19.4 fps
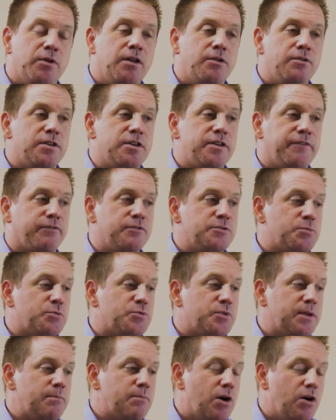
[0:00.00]
know the difference
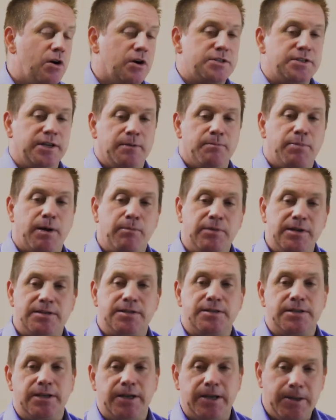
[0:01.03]
between marketing and
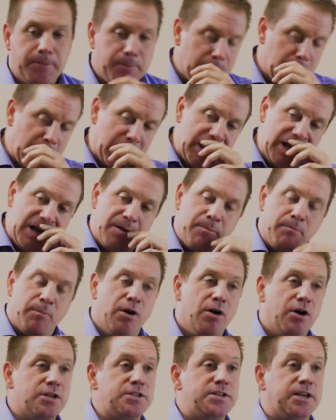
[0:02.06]
publicity,
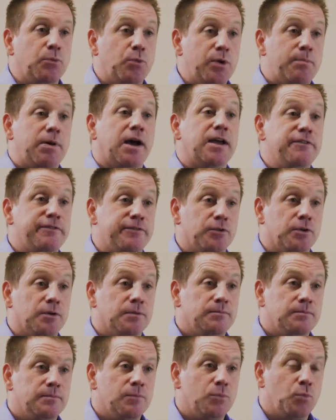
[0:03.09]
marketing we pay for.
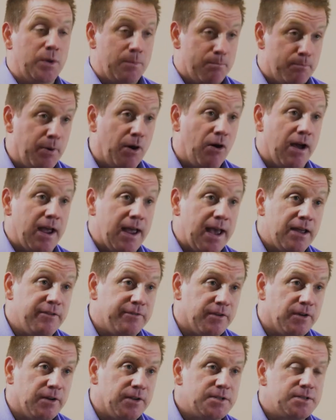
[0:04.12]
We buy
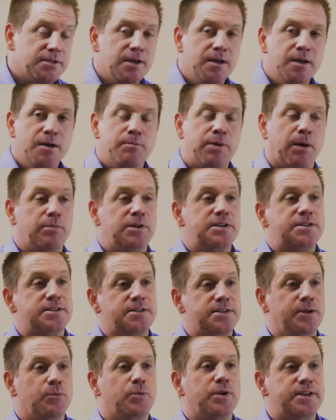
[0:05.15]
adverts.
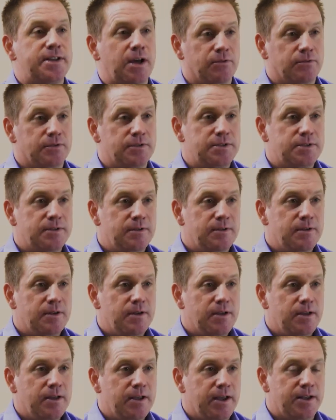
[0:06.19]
Publicity we don't.
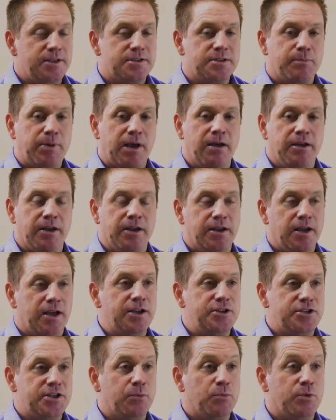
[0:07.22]
It's about
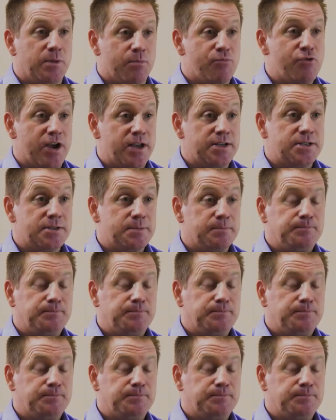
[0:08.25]
engaging with the press.